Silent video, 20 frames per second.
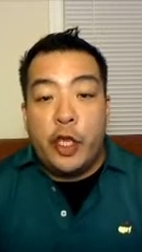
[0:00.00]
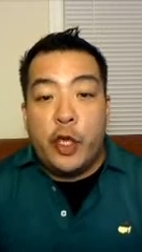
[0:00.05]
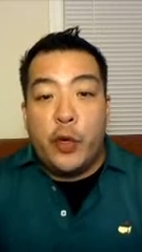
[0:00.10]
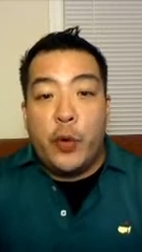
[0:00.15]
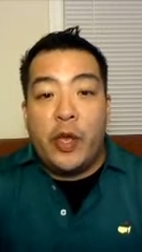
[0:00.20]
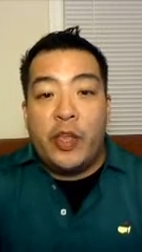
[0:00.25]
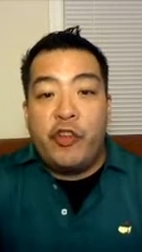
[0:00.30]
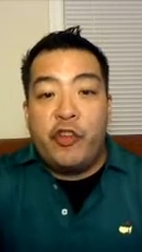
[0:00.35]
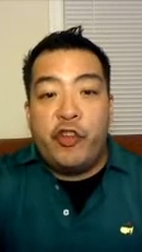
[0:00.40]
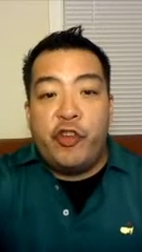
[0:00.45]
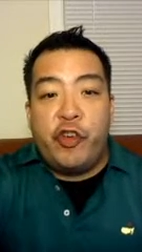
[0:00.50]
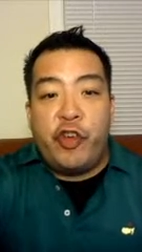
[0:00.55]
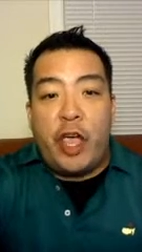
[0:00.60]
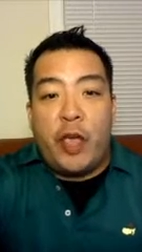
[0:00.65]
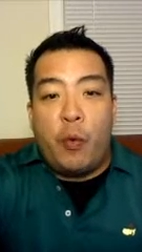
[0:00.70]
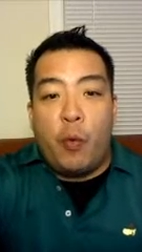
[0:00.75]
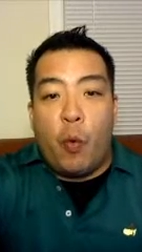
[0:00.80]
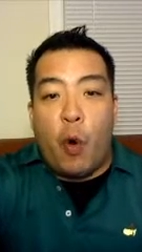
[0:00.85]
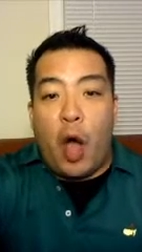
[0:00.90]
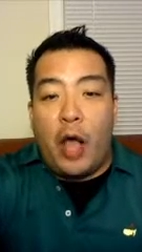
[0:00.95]
The
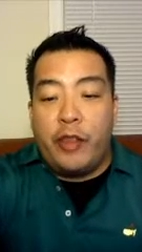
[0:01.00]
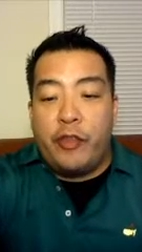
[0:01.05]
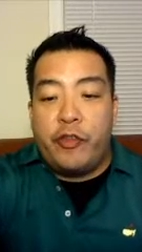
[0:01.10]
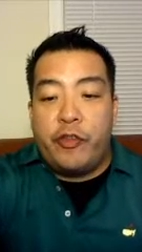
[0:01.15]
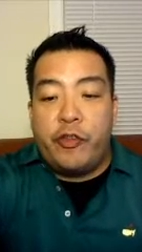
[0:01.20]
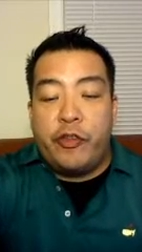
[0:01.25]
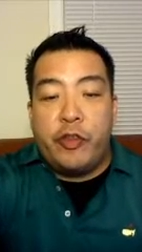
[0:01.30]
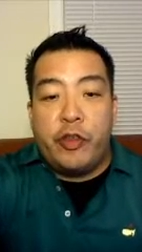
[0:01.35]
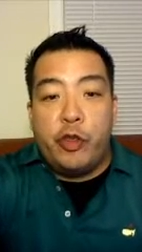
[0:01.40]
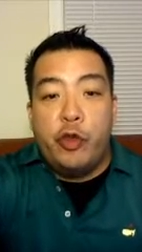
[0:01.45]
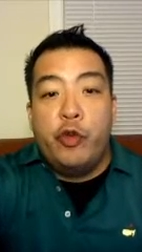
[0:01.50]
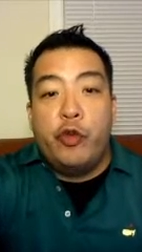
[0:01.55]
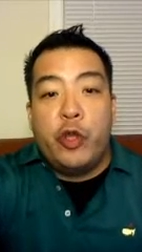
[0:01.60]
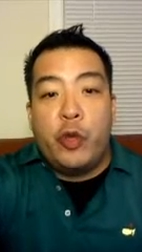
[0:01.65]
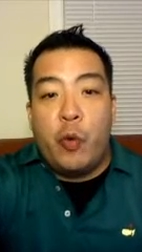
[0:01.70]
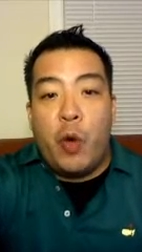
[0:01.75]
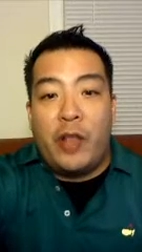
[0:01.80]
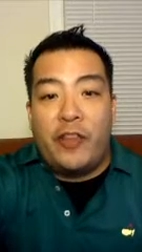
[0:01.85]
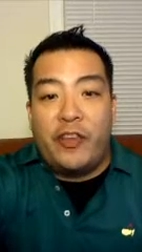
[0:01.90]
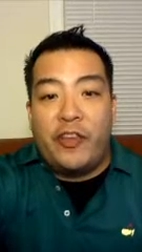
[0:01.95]
USGA wants
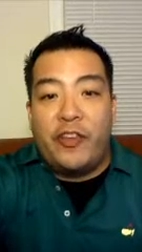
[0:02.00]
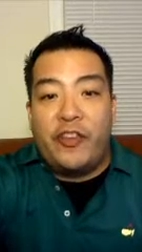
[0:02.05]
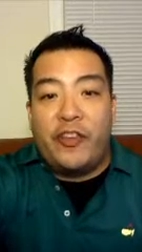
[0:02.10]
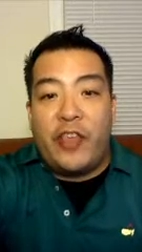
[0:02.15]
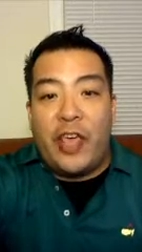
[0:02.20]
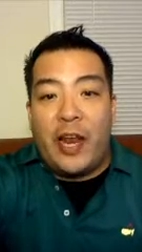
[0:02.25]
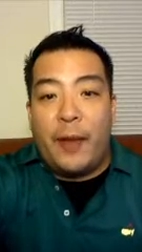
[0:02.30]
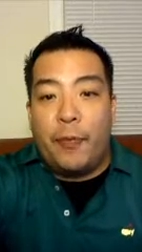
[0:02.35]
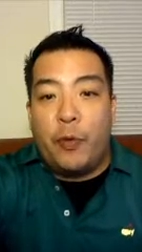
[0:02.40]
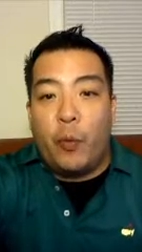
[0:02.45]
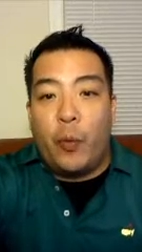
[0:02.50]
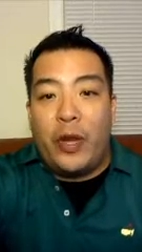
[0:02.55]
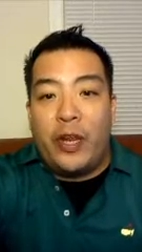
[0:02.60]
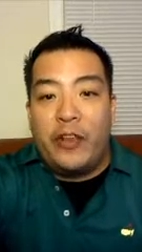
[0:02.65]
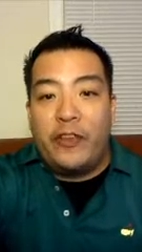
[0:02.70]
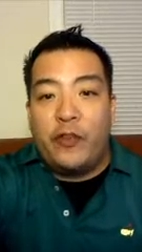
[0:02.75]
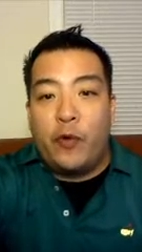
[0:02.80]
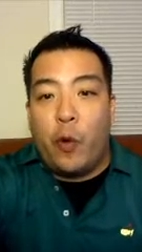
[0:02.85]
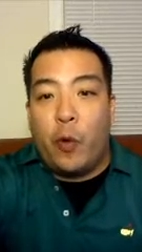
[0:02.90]
usually wants to set up the winning